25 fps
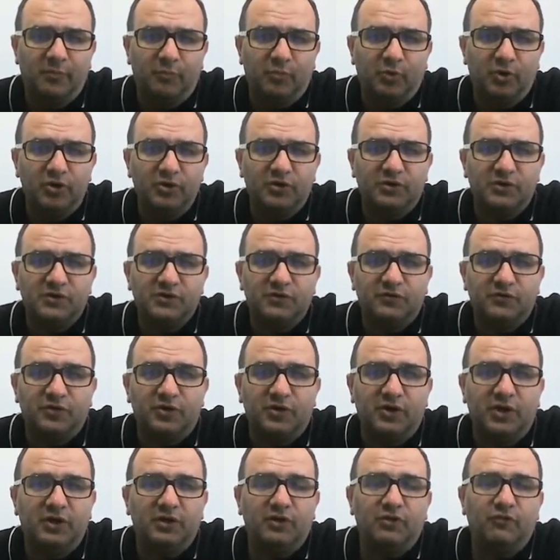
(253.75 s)
point is after
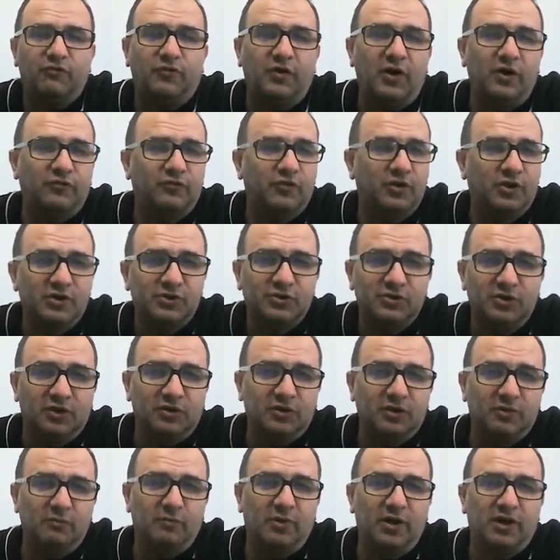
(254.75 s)
knight d5 there is
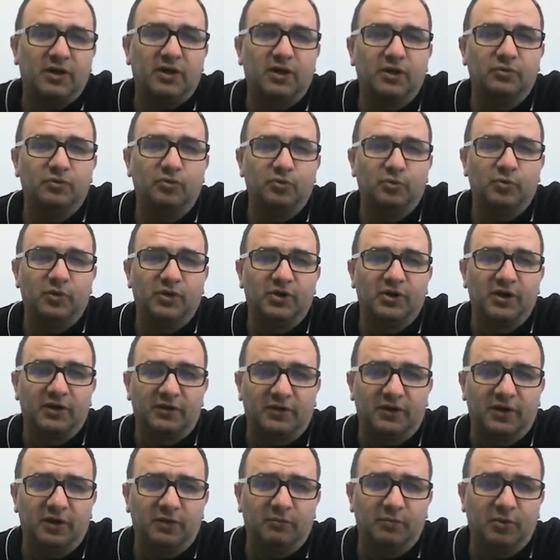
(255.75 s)
nothing black can do with
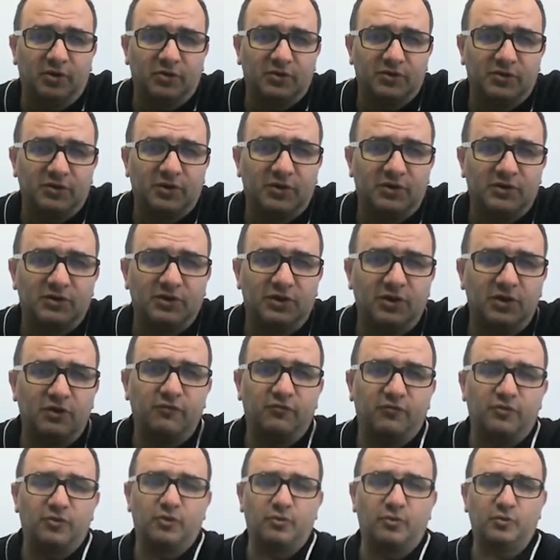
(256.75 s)
that knight because there is
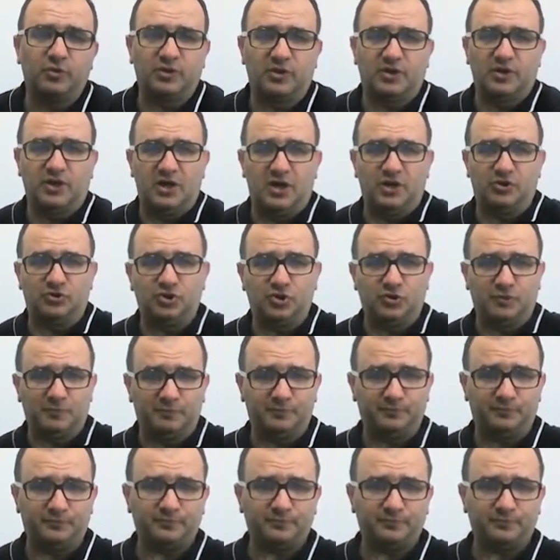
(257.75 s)
e4 with an edge.